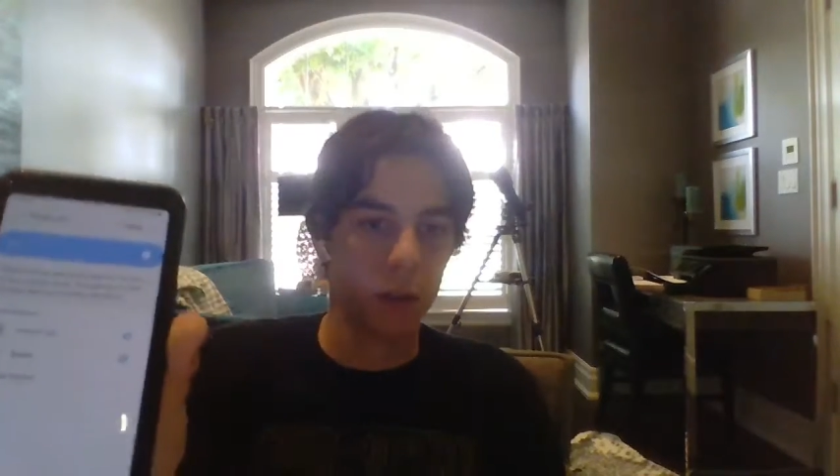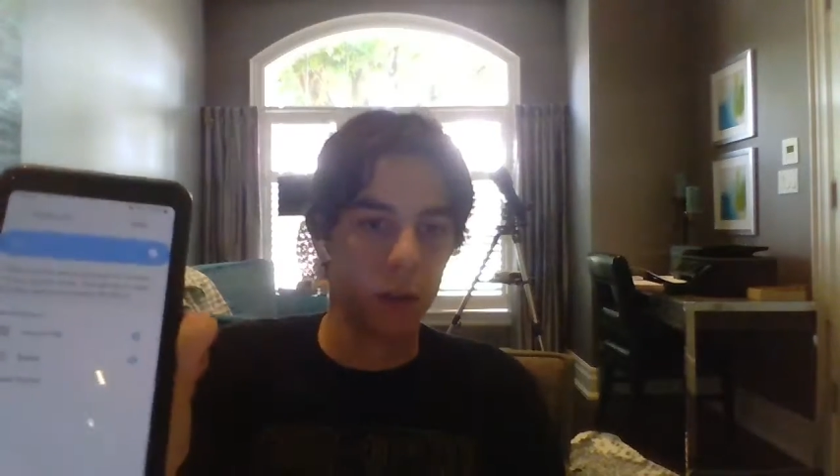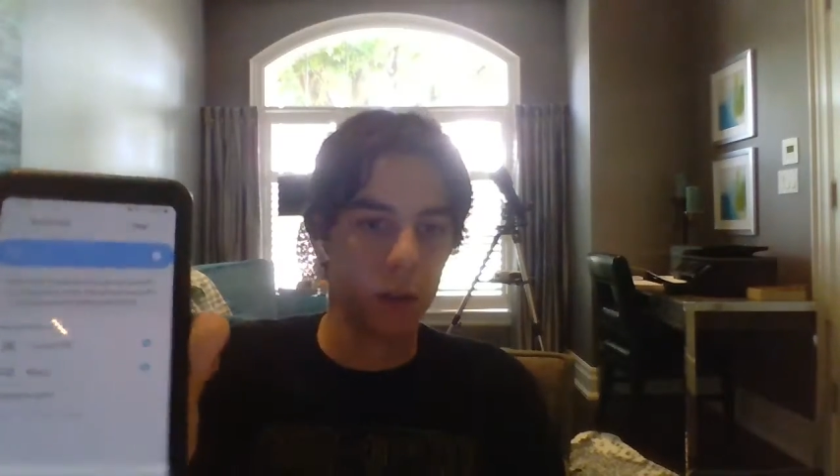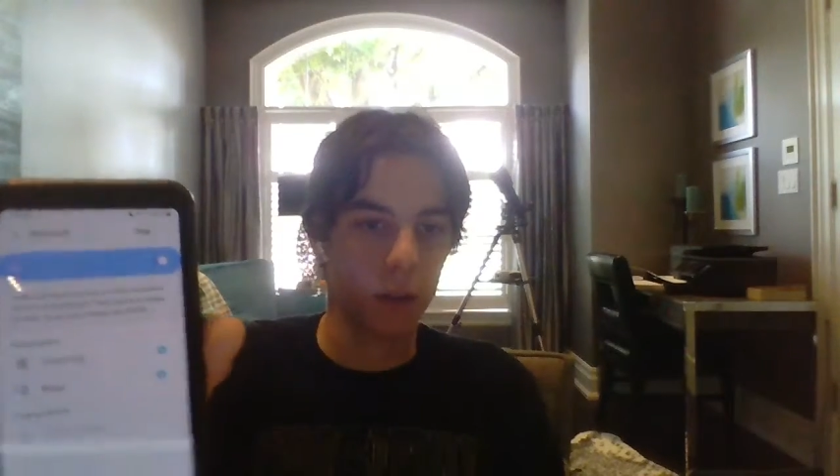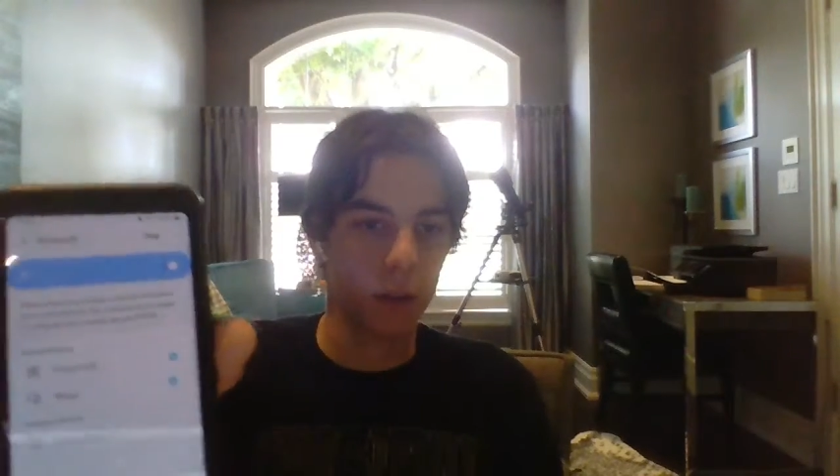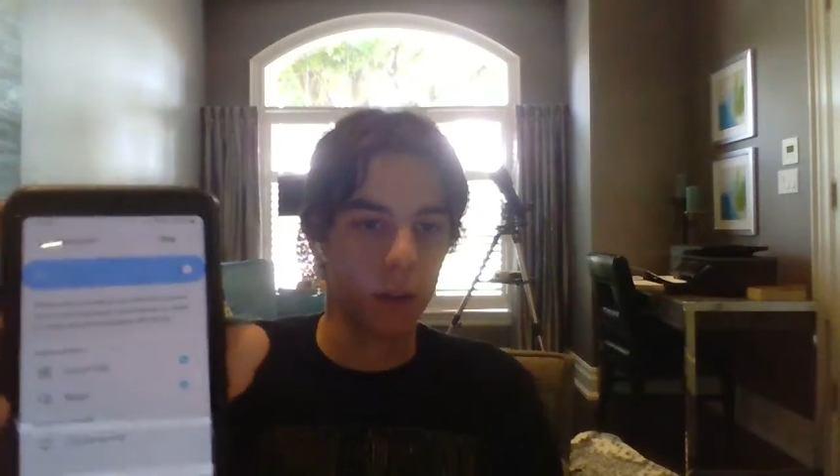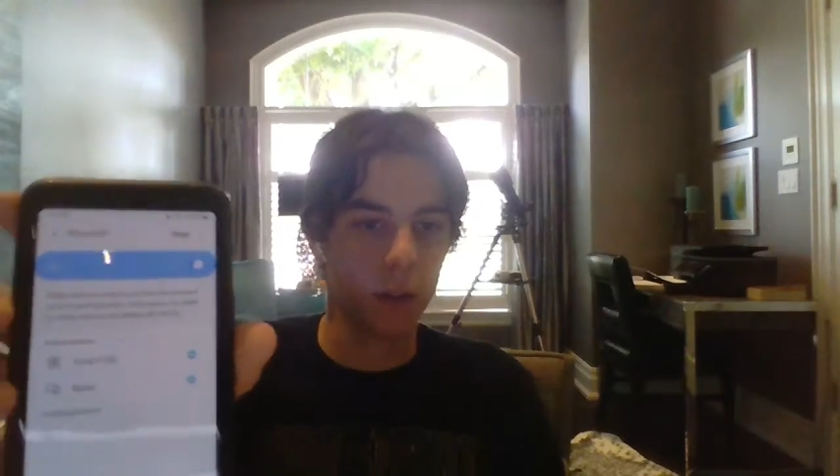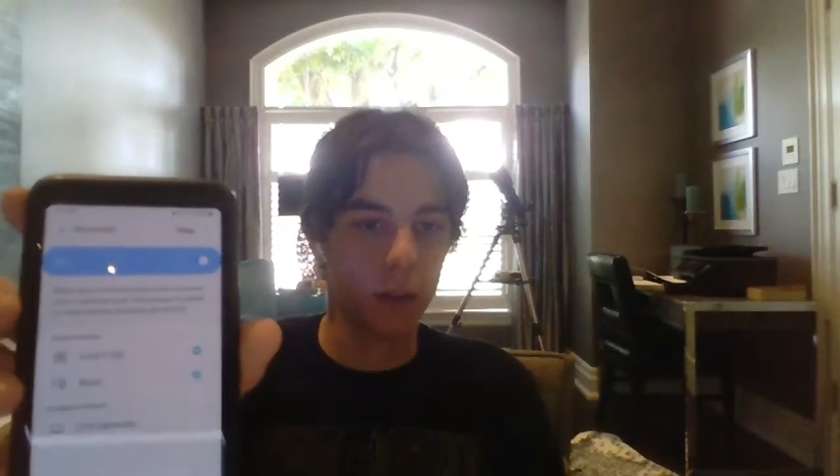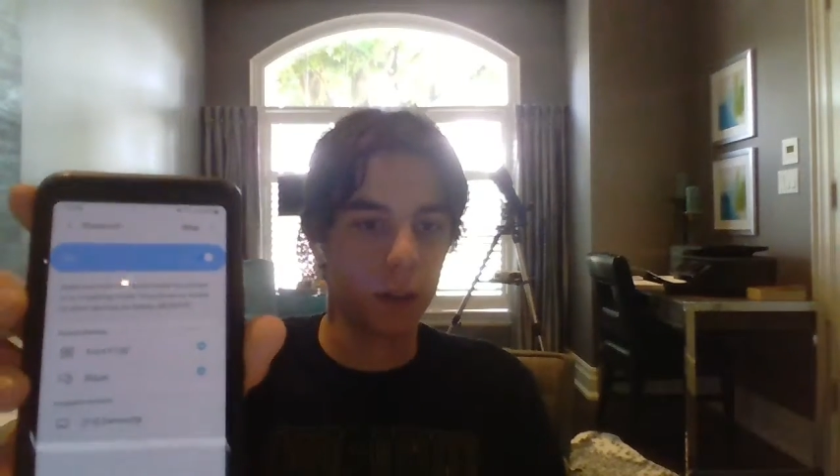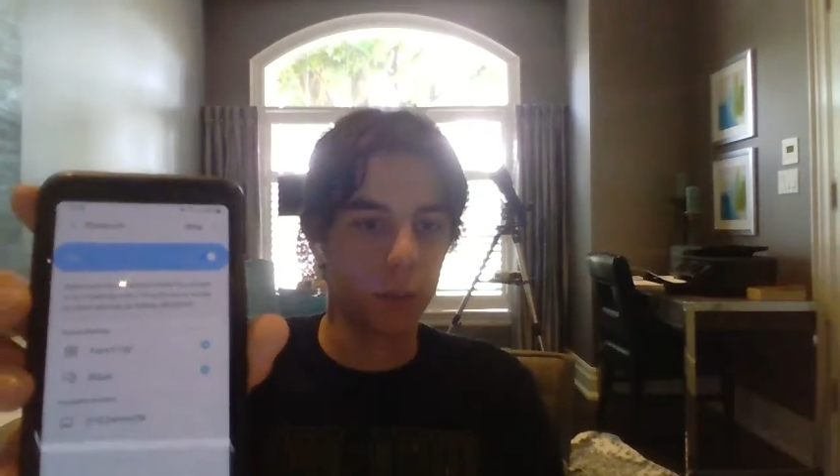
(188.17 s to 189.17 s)
So you can
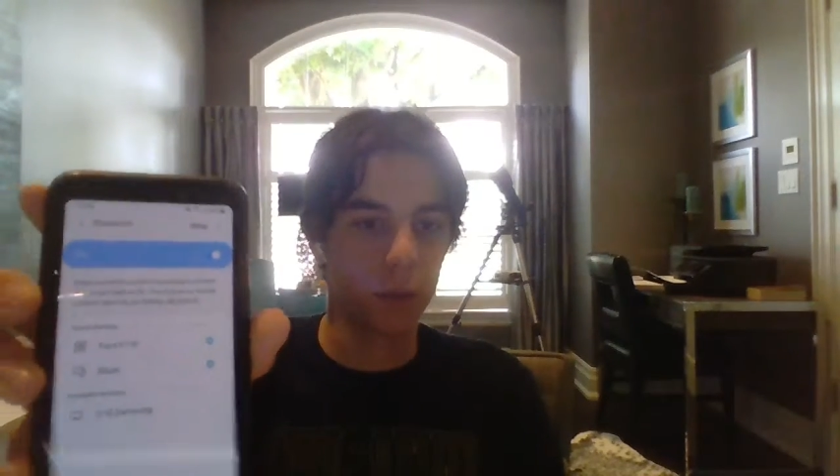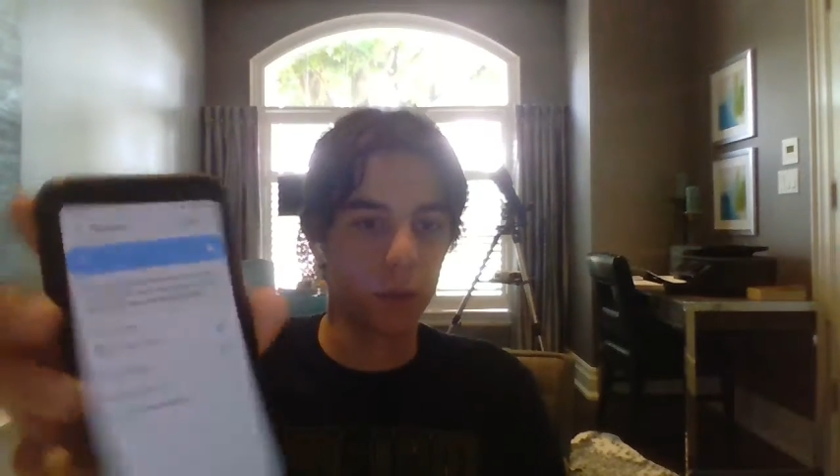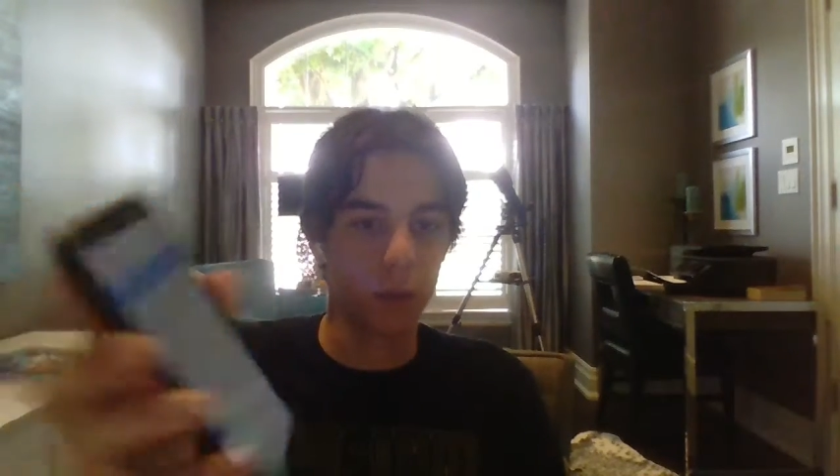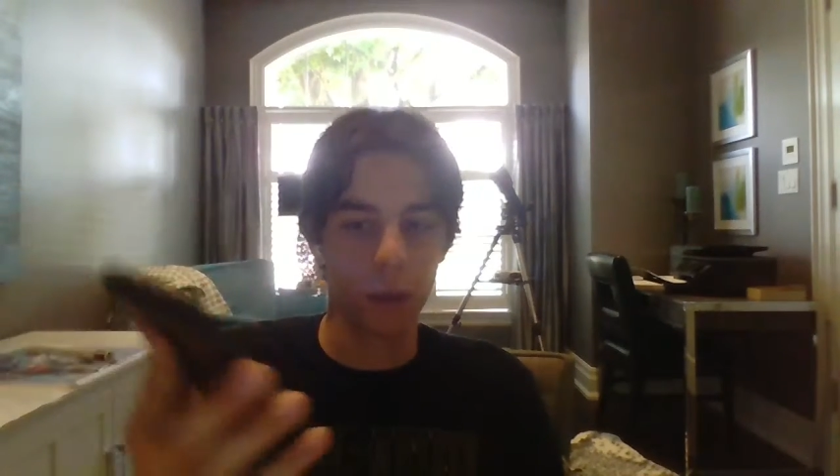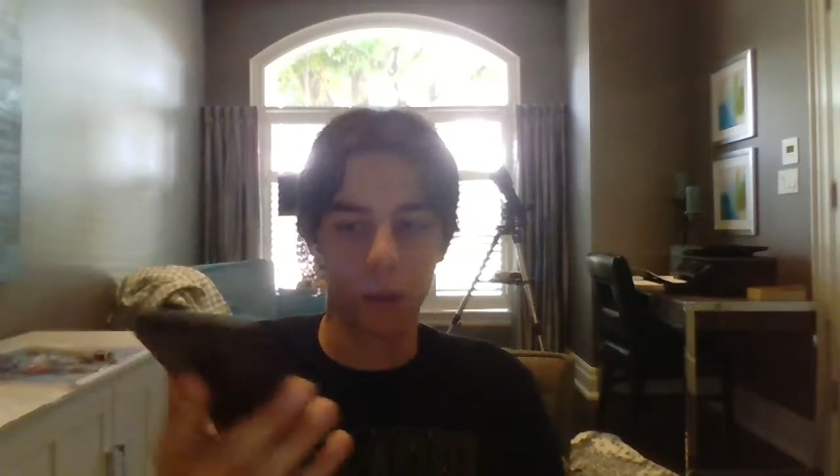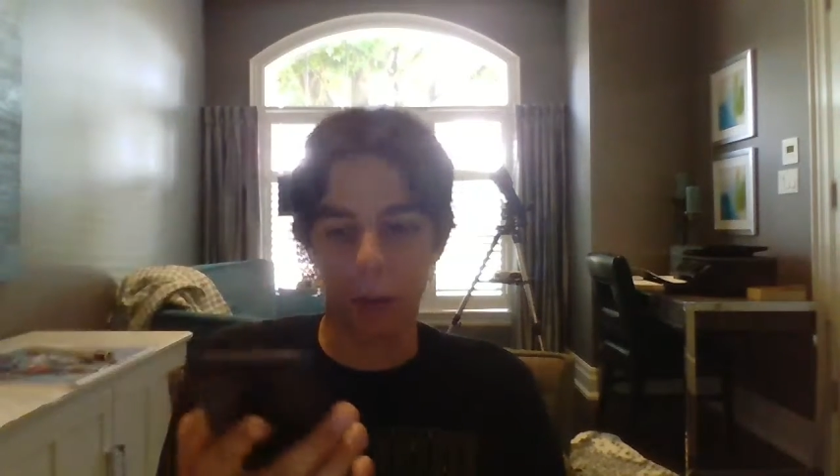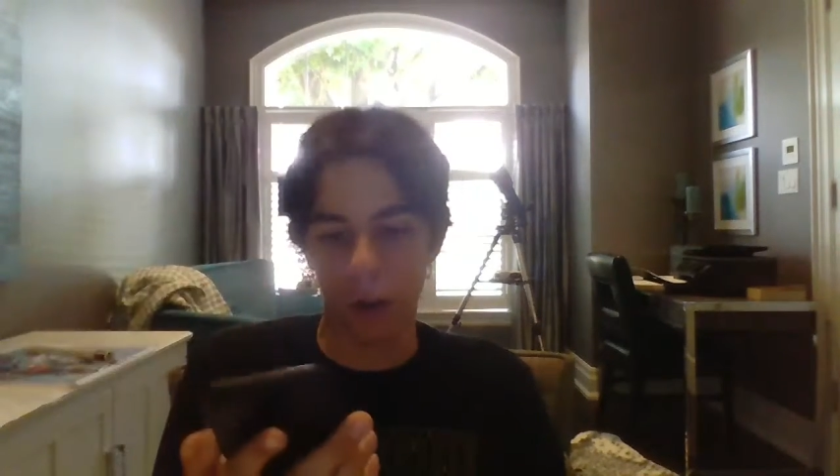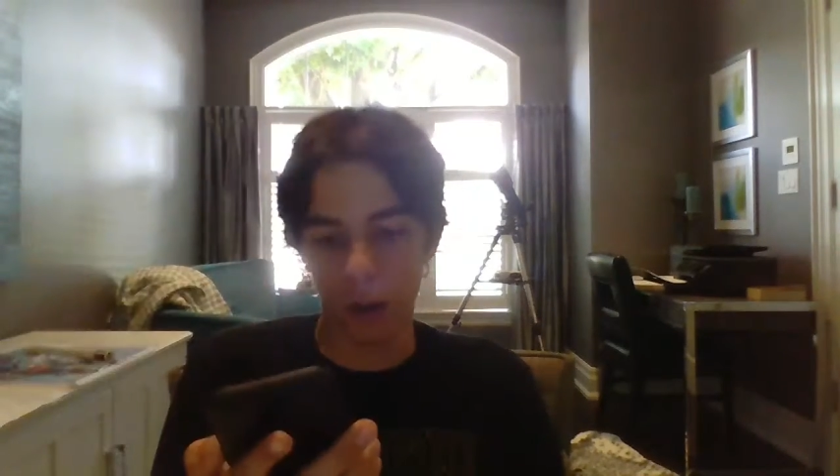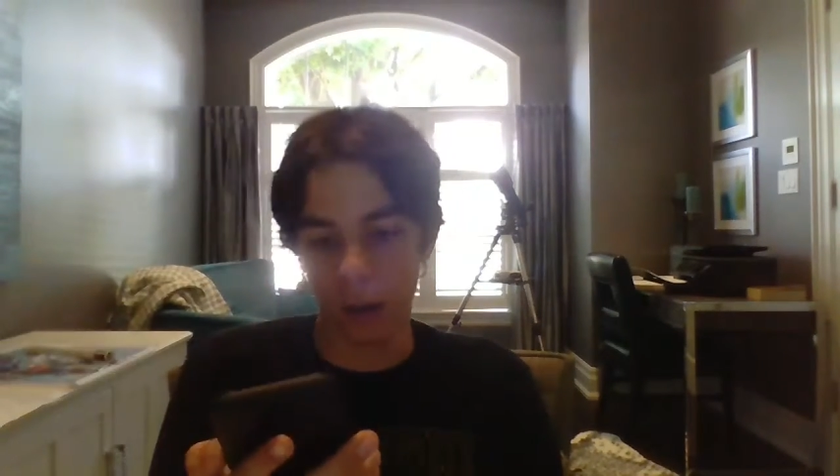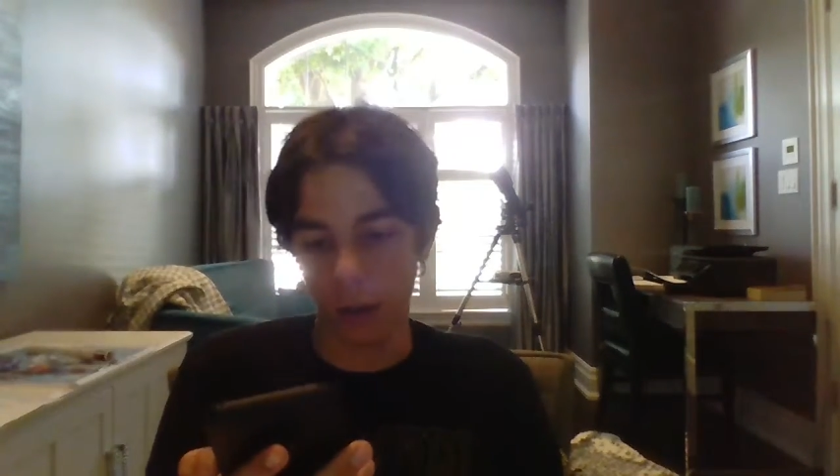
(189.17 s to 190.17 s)
see Bluetooth is on.